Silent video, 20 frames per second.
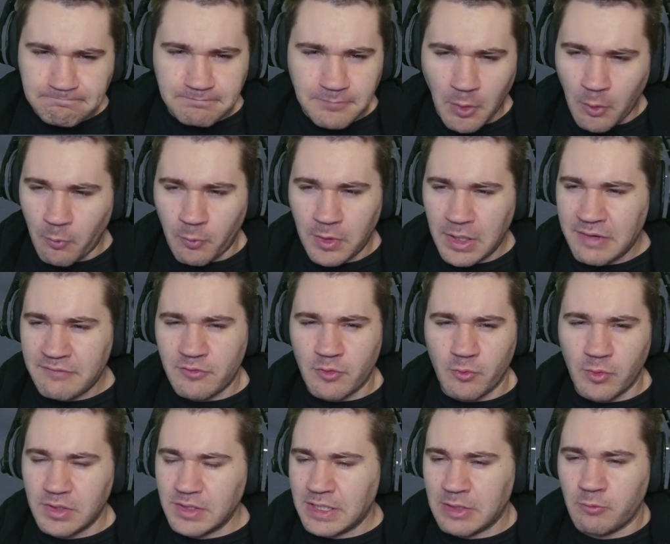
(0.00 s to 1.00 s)
Or whatever,
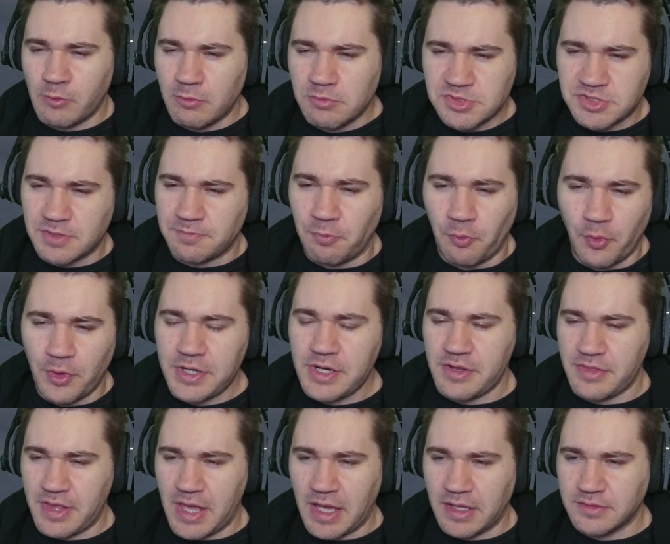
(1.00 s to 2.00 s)
what was the point
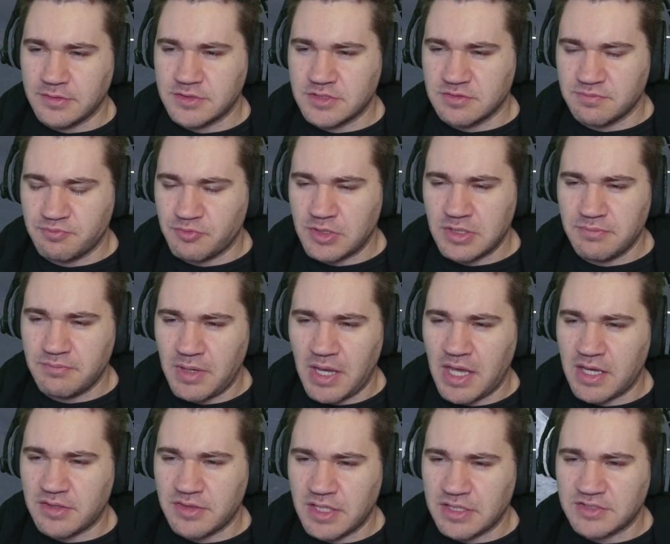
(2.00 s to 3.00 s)
of that? To bring
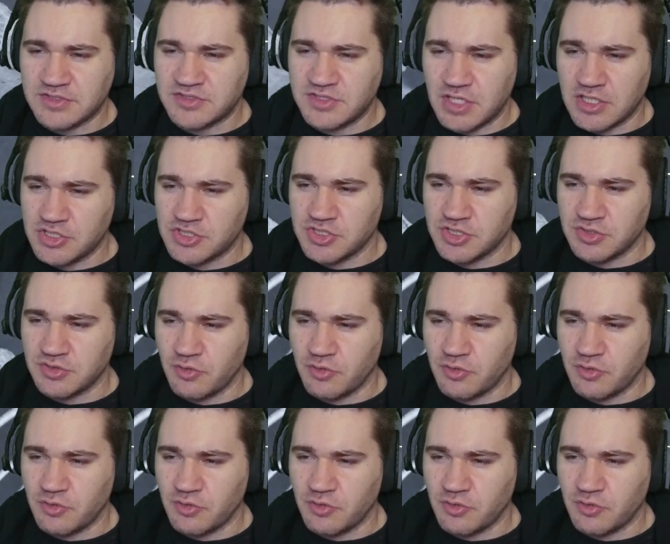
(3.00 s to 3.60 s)
back that section?